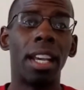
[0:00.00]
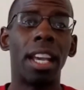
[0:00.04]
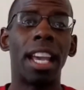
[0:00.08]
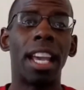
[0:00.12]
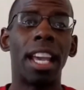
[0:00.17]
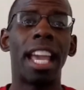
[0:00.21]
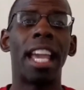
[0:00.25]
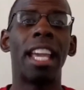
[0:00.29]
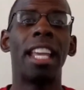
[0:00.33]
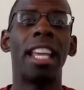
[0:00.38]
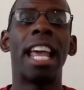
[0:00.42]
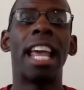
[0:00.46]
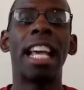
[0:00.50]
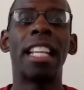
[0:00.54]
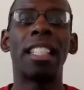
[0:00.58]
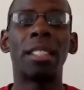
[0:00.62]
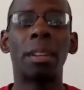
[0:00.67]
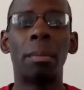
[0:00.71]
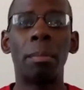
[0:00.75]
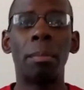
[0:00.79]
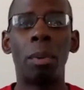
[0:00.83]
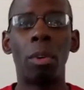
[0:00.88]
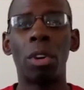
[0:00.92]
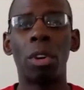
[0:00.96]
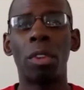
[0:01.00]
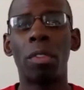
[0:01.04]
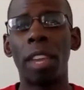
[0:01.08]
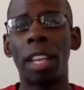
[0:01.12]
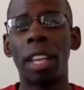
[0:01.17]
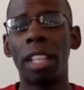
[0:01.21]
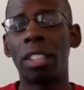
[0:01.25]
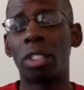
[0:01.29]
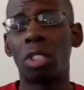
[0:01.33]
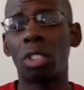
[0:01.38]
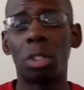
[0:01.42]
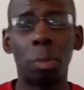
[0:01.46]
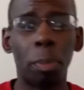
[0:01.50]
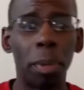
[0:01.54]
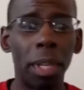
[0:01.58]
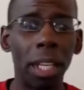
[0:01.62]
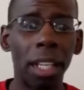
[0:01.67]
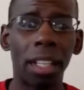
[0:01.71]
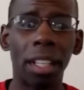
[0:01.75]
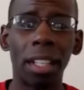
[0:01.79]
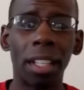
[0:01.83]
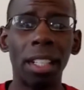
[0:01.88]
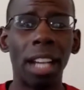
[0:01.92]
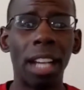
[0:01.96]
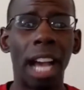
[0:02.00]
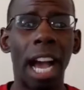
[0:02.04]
And as a motivational speaker,